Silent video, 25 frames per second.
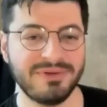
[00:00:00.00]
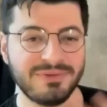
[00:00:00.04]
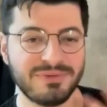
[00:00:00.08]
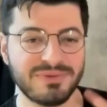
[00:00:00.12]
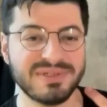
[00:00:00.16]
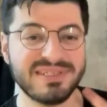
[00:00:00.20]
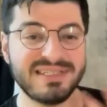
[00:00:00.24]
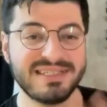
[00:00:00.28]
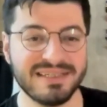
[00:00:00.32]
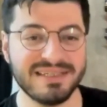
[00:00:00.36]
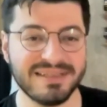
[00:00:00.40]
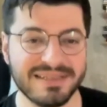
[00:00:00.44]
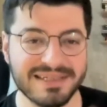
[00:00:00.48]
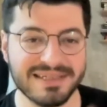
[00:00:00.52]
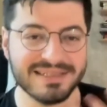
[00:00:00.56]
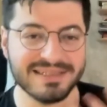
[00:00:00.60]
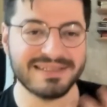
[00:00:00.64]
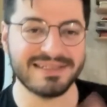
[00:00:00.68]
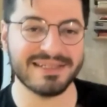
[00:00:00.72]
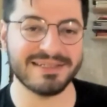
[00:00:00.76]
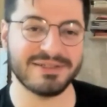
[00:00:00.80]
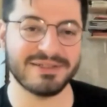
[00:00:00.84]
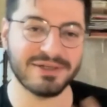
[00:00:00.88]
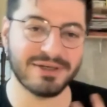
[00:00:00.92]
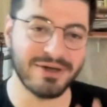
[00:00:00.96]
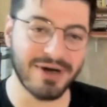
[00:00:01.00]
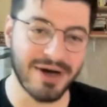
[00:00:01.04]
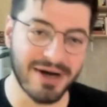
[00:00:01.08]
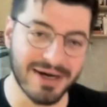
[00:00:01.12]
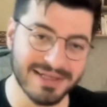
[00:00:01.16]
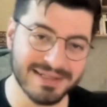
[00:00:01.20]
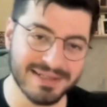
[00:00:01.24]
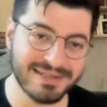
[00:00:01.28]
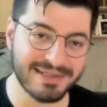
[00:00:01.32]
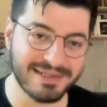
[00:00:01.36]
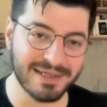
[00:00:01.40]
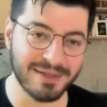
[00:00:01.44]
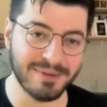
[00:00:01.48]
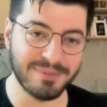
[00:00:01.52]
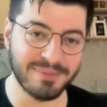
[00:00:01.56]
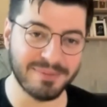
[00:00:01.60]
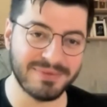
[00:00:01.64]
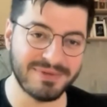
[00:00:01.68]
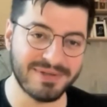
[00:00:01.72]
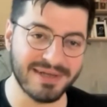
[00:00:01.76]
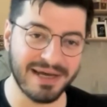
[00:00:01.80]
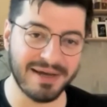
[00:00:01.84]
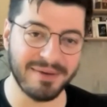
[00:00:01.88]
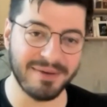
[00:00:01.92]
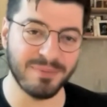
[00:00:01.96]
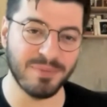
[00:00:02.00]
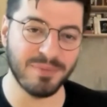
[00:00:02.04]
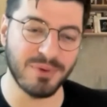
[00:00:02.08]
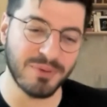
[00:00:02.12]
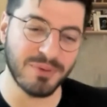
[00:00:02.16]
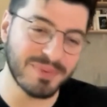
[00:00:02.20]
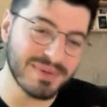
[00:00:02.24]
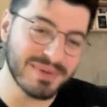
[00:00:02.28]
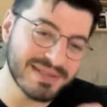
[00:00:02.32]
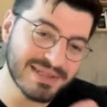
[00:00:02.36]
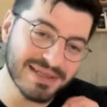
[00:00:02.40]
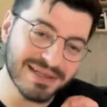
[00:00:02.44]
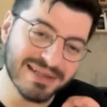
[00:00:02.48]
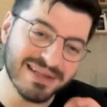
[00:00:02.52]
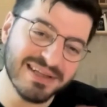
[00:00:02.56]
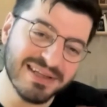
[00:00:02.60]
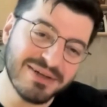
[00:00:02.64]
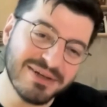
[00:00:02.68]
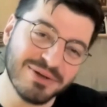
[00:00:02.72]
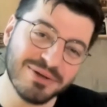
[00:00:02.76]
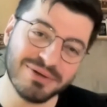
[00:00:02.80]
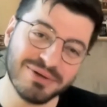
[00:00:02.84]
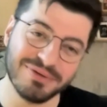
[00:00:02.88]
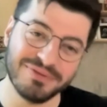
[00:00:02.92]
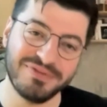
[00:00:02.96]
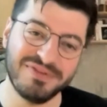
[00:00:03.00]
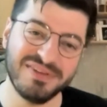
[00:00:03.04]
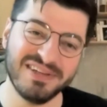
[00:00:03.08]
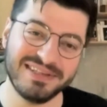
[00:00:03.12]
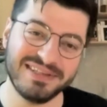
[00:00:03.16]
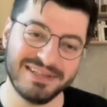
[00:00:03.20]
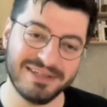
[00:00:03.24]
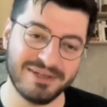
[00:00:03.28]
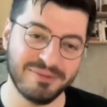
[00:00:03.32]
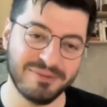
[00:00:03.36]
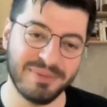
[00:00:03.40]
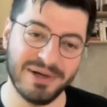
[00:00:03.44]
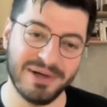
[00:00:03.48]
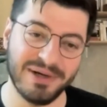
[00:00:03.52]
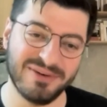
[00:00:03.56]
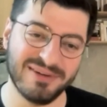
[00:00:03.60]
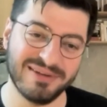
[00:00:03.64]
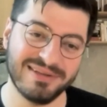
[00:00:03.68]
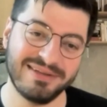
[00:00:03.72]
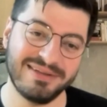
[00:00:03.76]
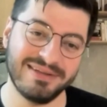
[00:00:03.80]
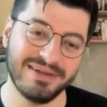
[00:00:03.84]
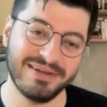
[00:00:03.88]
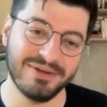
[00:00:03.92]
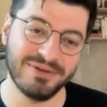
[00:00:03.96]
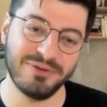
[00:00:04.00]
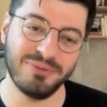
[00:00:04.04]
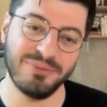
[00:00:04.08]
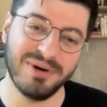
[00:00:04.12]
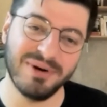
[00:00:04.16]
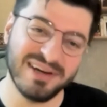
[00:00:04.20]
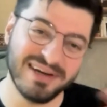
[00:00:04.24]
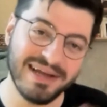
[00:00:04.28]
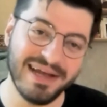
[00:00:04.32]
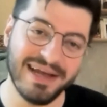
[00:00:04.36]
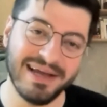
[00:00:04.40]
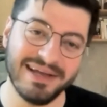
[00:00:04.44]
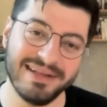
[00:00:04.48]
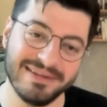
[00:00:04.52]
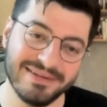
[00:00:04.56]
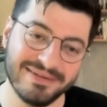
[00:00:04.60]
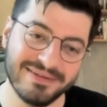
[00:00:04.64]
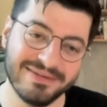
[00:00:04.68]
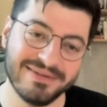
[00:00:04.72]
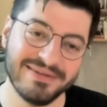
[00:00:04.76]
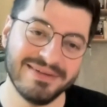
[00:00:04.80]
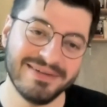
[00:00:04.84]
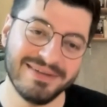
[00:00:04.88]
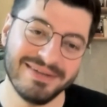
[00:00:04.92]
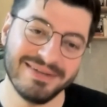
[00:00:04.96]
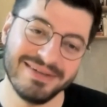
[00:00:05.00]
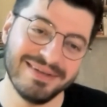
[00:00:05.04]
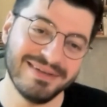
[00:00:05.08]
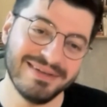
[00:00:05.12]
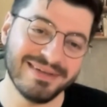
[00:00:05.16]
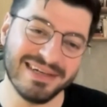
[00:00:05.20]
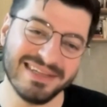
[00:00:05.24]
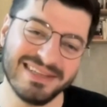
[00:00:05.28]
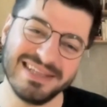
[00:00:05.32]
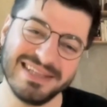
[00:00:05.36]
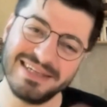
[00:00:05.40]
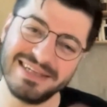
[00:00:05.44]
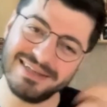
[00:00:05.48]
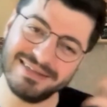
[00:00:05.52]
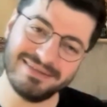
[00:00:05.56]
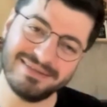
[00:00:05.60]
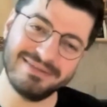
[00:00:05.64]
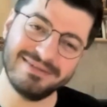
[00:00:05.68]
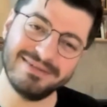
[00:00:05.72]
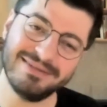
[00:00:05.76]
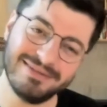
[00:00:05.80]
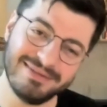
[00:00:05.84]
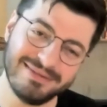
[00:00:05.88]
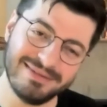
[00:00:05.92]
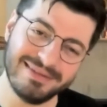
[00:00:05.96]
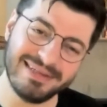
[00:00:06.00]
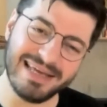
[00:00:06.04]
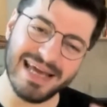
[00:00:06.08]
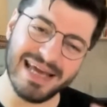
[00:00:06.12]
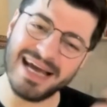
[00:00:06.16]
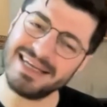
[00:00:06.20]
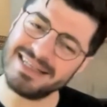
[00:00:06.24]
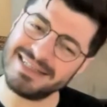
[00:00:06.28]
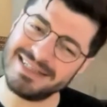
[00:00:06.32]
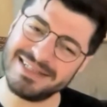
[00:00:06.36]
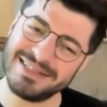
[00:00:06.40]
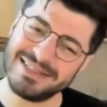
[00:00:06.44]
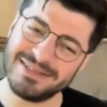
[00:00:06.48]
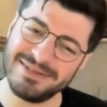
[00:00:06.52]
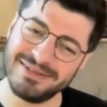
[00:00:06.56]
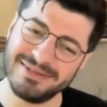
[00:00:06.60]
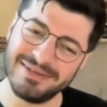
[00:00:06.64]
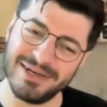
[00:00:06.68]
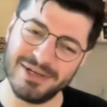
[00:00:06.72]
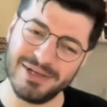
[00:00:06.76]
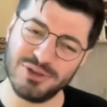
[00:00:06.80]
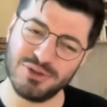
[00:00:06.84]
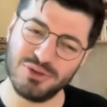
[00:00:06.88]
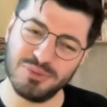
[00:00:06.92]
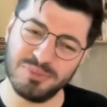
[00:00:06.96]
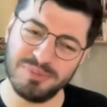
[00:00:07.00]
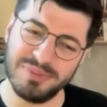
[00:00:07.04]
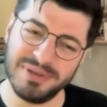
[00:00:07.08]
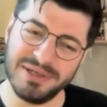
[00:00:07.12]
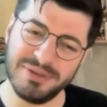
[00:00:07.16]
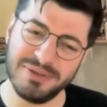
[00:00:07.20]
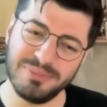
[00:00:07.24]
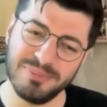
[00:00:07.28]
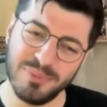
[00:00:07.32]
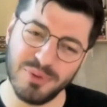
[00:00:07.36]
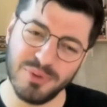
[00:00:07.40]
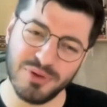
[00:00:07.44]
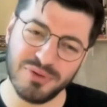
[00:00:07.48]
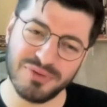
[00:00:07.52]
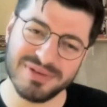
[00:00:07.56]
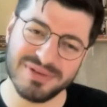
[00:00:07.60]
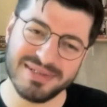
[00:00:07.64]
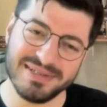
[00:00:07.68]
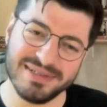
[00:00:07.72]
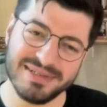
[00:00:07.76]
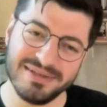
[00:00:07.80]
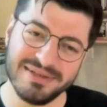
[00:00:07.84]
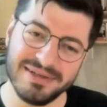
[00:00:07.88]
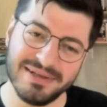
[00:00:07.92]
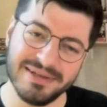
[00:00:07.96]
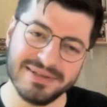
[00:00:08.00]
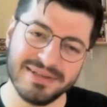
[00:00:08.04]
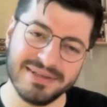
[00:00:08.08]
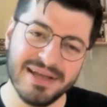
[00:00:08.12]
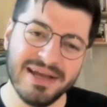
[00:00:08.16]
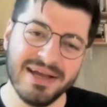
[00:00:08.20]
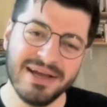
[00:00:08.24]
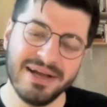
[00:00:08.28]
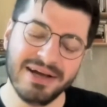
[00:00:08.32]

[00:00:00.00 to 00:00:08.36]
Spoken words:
resilience as a concept, I'm always a little conflicted about it. On the one hand, I think, yes, I should be more resilient.